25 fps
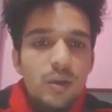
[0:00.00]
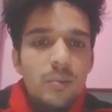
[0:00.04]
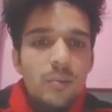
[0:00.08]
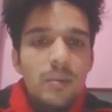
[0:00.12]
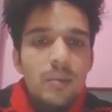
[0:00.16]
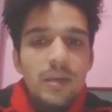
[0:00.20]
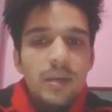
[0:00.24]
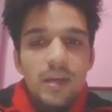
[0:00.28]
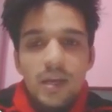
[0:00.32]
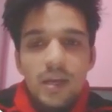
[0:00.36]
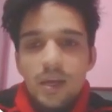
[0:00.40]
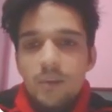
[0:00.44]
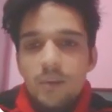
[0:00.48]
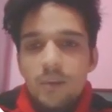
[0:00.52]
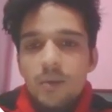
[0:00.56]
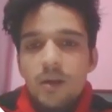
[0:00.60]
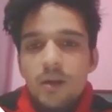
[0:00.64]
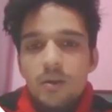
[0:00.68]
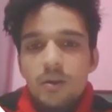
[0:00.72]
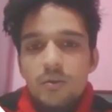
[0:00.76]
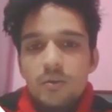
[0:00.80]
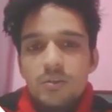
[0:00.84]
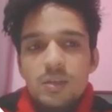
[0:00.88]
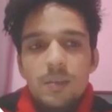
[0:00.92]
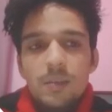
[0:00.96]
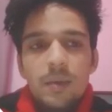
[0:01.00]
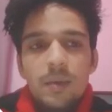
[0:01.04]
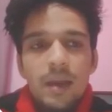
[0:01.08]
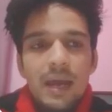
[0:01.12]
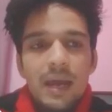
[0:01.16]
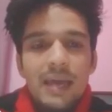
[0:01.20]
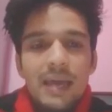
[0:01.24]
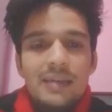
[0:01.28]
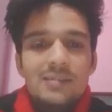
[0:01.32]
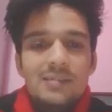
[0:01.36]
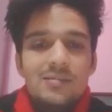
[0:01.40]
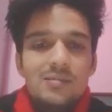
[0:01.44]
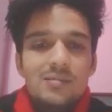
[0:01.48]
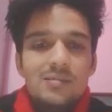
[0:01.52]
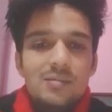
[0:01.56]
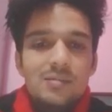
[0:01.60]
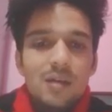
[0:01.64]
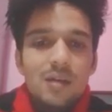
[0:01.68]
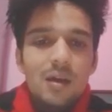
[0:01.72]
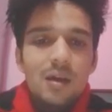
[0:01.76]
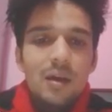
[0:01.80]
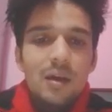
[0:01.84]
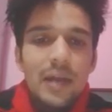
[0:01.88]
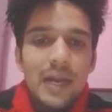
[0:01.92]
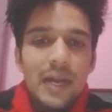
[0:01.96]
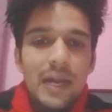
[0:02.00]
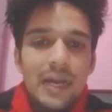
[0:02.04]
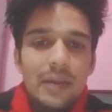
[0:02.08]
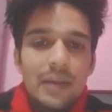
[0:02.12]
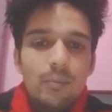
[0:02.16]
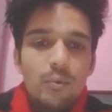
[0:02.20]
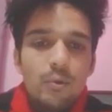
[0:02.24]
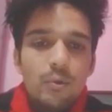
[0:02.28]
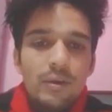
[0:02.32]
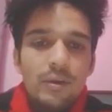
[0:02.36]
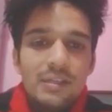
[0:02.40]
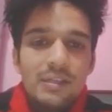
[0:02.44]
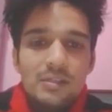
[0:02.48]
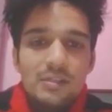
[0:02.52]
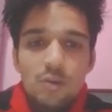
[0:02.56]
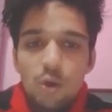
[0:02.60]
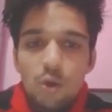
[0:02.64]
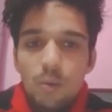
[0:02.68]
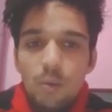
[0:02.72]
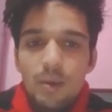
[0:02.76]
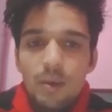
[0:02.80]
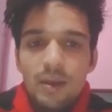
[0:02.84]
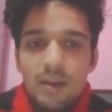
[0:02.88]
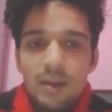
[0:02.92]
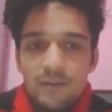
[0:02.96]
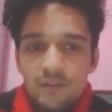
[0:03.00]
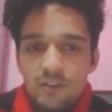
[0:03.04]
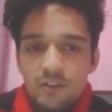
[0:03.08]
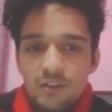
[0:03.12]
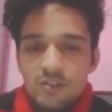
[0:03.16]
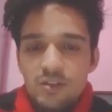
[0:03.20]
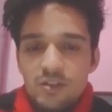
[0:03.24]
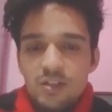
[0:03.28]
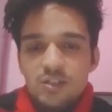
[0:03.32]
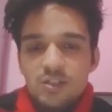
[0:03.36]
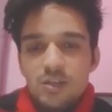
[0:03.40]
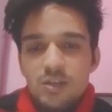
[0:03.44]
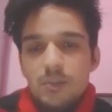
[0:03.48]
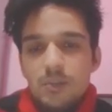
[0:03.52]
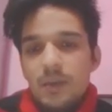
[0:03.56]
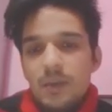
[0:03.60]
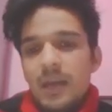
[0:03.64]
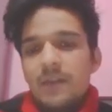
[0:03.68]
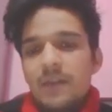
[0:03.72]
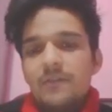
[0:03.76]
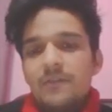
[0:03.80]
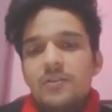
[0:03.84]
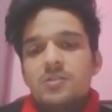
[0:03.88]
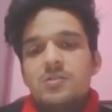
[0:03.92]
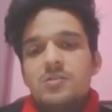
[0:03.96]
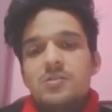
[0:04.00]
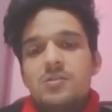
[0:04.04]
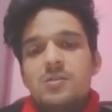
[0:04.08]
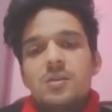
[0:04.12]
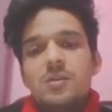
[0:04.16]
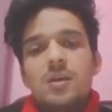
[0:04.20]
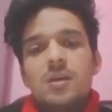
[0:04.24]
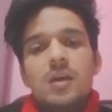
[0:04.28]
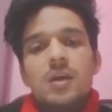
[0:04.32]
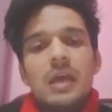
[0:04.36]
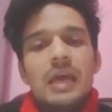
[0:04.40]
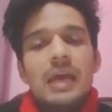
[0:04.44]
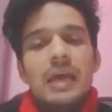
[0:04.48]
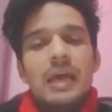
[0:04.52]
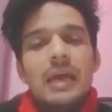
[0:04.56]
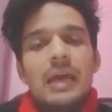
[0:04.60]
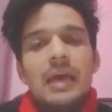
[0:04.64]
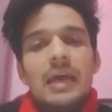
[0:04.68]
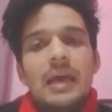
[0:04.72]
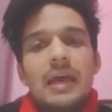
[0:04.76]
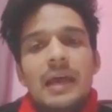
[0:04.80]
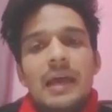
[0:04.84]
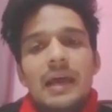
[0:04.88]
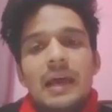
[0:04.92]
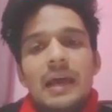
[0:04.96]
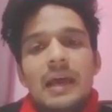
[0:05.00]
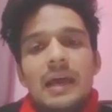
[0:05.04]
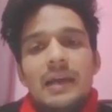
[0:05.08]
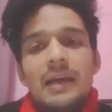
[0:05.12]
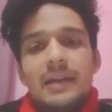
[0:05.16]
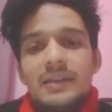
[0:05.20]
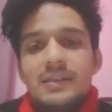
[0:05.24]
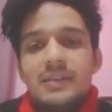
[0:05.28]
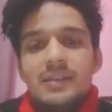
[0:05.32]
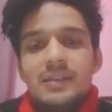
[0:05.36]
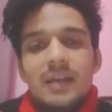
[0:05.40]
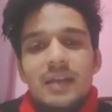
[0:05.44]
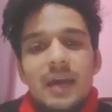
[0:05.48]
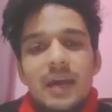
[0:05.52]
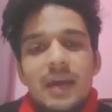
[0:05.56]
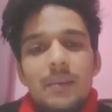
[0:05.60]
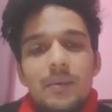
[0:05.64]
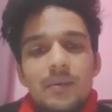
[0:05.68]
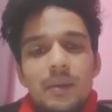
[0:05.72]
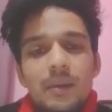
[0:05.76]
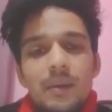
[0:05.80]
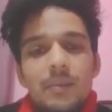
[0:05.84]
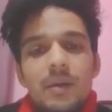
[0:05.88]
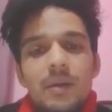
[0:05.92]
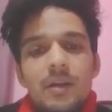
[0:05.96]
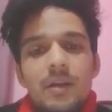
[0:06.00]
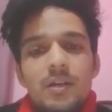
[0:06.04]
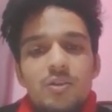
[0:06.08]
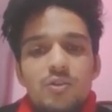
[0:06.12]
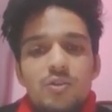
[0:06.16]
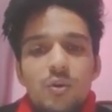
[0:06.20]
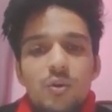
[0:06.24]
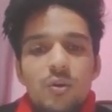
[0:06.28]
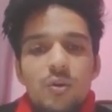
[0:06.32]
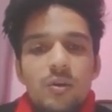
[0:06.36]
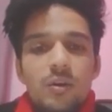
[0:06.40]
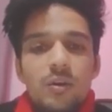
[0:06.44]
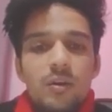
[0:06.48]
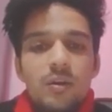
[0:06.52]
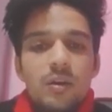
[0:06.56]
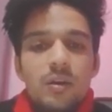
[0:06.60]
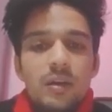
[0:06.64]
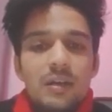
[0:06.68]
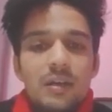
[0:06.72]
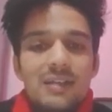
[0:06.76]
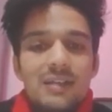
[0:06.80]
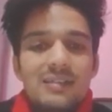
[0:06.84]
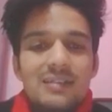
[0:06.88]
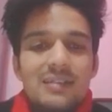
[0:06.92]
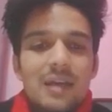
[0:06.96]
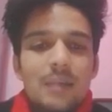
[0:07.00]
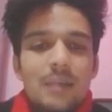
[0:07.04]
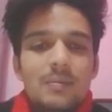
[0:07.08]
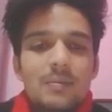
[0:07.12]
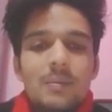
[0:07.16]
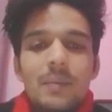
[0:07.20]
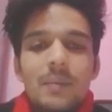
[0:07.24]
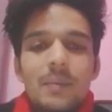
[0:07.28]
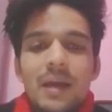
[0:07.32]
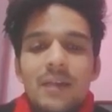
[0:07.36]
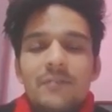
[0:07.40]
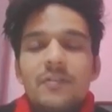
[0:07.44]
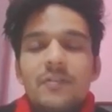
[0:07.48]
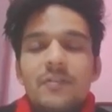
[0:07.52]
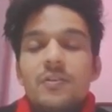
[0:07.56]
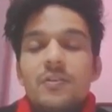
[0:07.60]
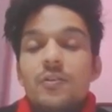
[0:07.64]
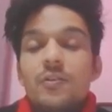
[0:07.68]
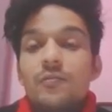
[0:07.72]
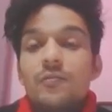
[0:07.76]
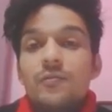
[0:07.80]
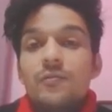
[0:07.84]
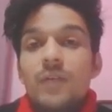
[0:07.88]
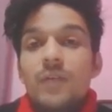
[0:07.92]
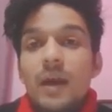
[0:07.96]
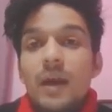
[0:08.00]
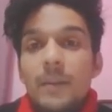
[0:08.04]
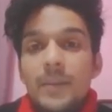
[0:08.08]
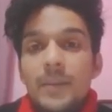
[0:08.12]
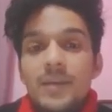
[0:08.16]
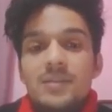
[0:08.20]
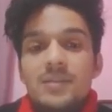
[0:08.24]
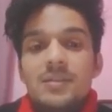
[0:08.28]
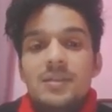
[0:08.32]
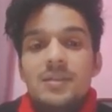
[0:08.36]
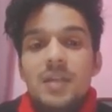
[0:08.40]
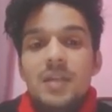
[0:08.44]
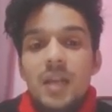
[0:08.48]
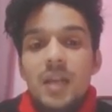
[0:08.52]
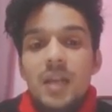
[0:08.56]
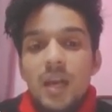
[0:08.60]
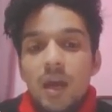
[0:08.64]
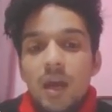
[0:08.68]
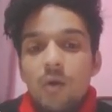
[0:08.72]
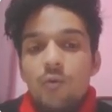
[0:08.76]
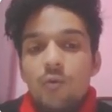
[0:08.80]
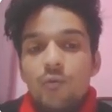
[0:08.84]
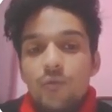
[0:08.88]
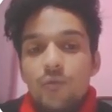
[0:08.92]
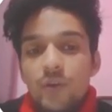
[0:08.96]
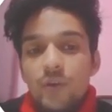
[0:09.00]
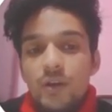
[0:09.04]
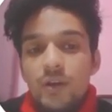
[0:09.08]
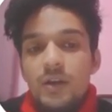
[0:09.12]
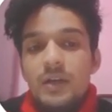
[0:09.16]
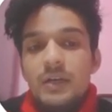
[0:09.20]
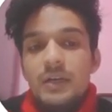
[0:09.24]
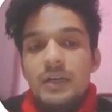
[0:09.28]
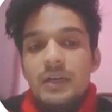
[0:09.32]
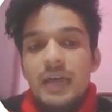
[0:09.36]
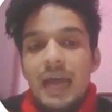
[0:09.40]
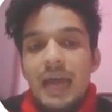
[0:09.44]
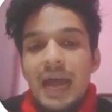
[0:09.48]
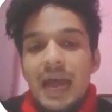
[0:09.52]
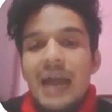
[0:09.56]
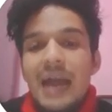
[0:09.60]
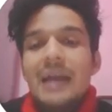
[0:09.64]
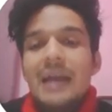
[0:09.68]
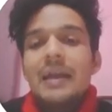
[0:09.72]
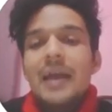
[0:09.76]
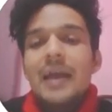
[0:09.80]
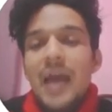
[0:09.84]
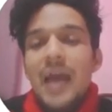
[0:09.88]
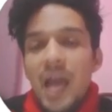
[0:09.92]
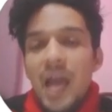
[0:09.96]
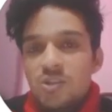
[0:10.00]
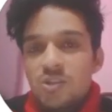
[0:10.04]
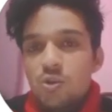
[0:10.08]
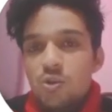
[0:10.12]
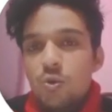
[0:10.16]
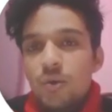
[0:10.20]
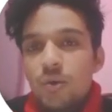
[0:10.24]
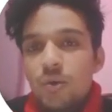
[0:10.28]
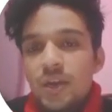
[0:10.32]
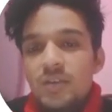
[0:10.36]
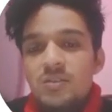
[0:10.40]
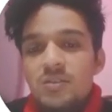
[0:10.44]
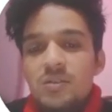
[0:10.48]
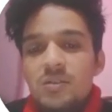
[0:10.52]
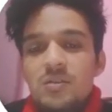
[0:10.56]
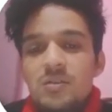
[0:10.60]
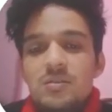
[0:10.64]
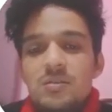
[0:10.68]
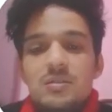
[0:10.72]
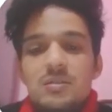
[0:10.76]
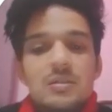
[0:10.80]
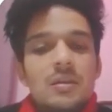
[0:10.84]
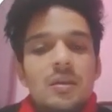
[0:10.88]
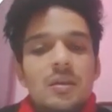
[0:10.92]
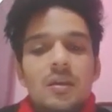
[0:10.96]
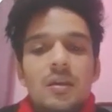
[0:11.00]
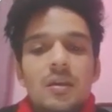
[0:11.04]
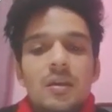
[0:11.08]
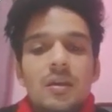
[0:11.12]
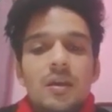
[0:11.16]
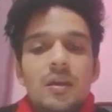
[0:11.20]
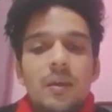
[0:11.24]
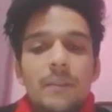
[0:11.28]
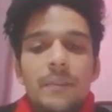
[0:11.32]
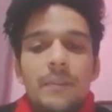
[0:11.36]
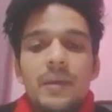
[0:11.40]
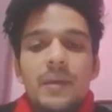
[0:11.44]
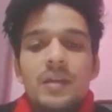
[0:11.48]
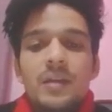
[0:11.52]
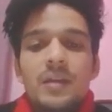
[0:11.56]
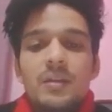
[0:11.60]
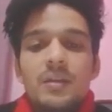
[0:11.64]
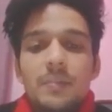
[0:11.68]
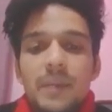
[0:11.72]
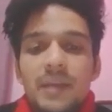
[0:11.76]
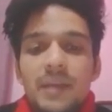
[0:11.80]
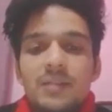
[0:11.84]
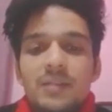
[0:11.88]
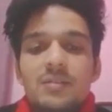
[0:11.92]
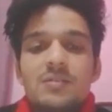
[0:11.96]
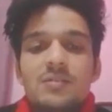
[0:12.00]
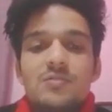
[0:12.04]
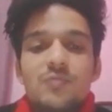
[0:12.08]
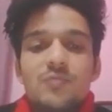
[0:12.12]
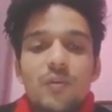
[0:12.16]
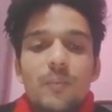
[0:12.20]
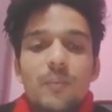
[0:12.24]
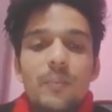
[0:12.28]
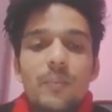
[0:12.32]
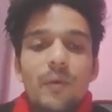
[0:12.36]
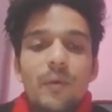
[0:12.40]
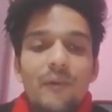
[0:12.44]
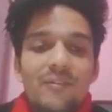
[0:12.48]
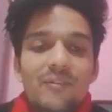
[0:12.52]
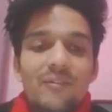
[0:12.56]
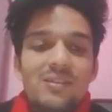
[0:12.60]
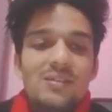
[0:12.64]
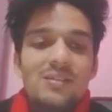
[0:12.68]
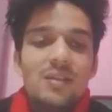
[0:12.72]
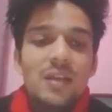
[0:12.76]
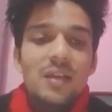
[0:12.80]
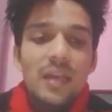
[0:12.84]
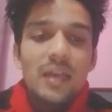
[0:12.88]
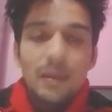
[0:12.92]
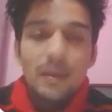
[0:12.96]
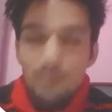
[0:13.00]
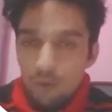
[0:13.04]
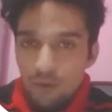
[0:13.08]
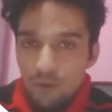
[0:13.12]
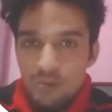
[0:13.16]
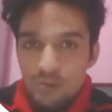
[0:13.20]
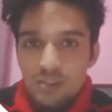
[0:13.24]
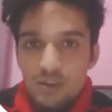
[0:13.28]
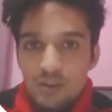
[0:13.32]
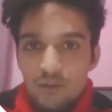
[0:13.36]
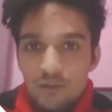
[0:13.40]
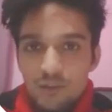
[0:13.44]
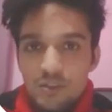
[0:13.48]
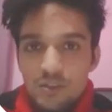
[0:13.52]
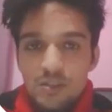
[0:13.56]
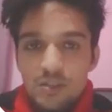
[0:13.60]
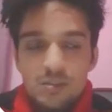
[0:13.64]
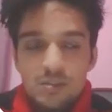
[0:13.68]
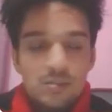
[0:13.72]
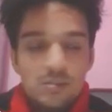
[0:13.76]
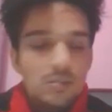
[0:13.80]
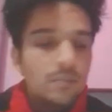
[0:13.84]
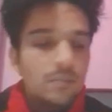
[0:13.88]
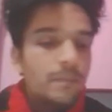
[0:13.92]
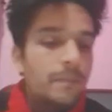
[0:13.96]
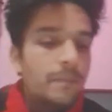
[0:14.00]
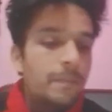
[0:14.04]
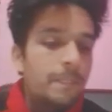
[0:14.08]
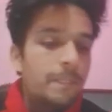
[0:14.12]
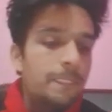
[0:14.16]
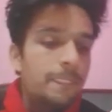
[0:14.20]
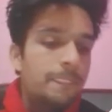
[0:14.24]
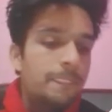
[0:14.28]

you will be able to summarize the AWS global infrastructure benefits, describe availability zone, describe the benefit of Amazon Cloudfront and edge locations, compare the methods for provisioning AWS services.